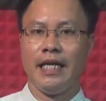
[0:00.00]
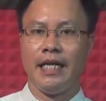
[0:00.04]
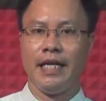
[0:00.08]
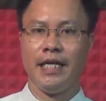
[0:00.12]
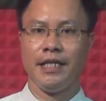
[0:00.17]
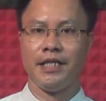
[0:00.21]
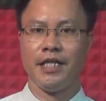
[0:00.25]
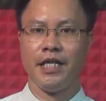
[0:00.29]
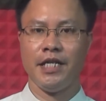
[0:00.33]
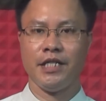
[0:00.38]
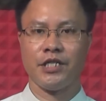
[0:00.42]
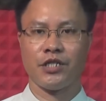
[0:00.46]

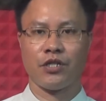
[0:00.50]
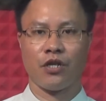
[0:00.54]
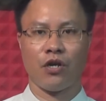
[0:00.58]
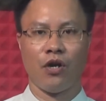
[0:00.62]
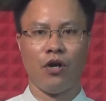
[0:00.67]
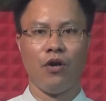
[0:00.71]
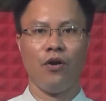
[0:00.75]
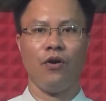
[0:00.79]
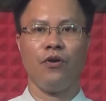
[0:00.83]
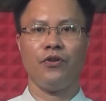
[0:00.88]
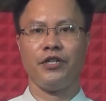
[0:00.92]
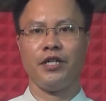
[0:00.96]
It is
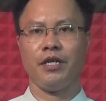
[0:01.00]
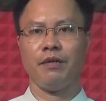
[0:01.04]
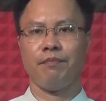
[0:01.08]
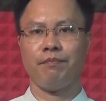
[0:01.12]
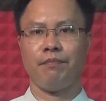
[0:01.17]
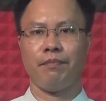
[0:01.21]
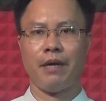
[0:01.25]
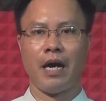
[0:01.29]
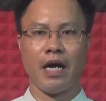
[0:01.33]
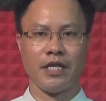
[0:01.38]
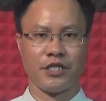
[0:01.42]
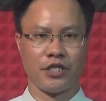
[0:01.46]
called
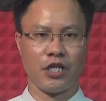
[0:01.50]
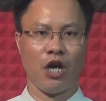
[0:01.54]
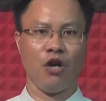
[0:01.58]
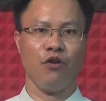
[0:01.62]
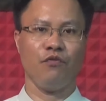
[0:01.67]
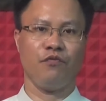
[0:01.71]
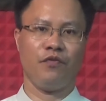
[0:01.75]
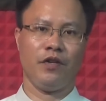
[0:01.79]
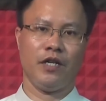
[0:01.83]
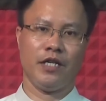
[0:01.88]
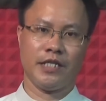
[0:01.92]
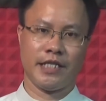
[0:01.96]

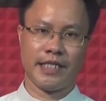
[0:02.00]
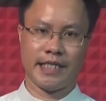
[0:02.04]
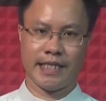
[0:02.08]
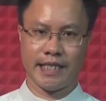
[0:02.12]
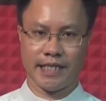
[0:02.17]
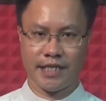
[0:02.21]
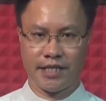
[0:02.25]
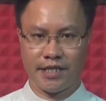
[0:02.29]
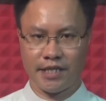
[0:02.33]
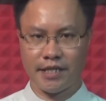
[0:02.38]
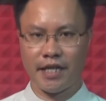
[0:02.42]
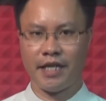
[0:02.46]
Passover
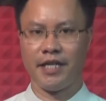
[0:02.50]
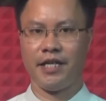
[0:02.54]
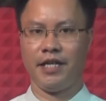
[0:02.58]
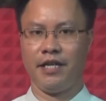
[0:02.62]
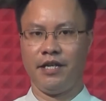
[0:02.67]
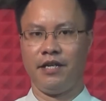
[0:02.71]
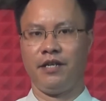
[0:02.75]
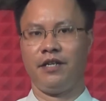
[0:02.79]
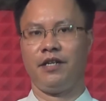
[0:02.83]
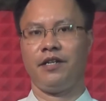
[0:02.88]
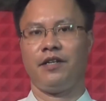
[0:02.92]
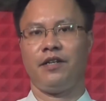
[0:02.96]

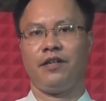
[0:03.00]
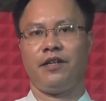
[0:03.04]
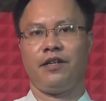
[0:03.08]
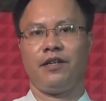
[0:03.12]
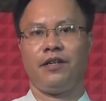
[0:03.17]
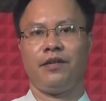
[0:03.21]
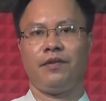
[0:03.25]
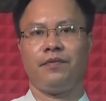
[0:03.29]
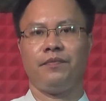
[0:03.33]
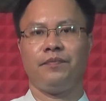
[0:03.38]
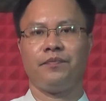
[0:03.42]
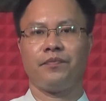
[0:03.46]
Seder,
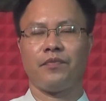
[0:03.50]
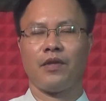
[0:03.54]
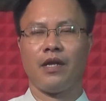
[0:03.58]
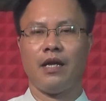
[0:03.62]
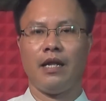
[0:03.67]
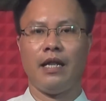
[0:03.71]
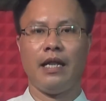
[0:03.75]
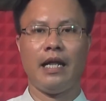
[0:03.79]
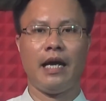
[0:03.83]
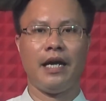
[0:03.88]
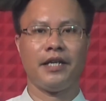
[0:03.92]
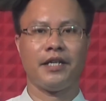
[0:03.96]

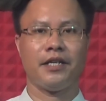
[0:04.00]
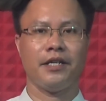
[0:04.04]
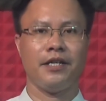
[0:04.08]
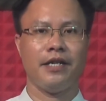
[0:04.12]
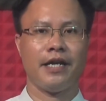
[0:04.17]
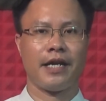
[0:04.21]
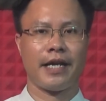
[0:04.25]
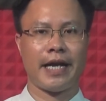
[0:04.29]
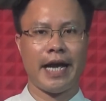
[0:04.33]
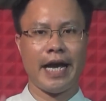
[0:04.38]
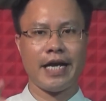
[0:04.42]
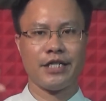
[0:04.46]

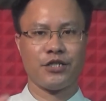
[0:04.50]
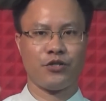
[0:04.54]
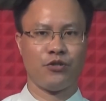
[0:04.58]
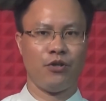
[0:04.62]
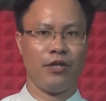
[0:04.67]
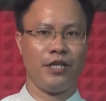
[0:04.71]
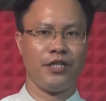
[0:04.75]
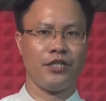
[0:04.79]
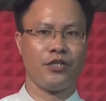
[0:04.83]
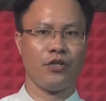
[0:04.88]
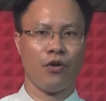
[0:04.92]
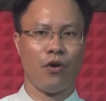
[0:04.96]
like the
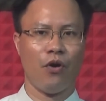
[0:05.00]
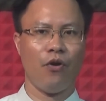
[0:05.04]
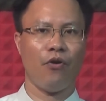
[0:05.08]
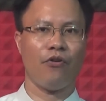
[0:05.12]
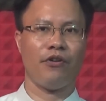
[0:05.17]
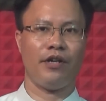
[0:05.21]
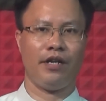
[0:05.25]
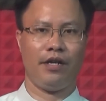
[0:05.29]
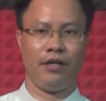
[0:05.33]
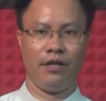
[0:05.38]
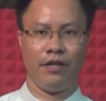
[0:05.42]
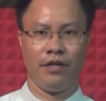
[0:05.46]
Catholic
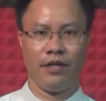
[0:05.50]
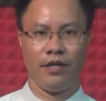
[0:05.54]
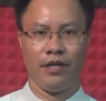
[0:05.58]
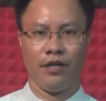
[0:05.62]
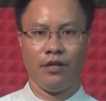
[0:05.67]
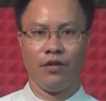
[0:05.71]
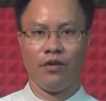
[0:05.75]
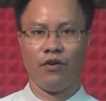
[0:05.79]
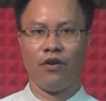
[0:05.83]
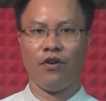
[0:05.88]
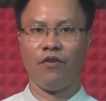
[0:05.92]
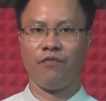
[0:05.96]
order
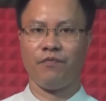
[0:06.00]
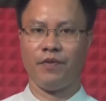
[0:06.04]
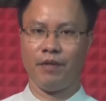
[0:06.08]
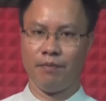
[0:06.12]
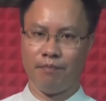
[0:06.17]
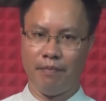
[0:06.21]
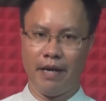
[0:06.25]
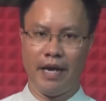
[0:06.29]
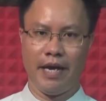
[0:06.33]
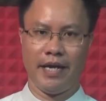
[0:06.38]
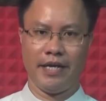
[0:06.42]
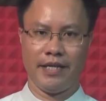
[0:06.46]
of
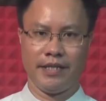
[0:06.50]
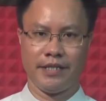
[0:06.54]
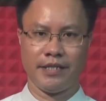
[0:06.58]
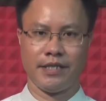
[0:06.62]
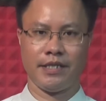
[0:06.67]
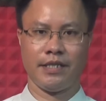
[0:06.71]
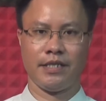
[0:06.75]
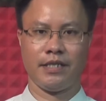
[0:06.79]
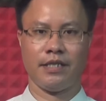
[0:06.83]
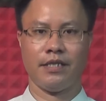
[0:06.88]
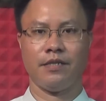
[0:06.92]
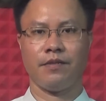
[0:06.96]
the
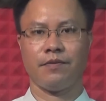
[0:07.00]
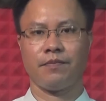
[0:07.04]
Mass.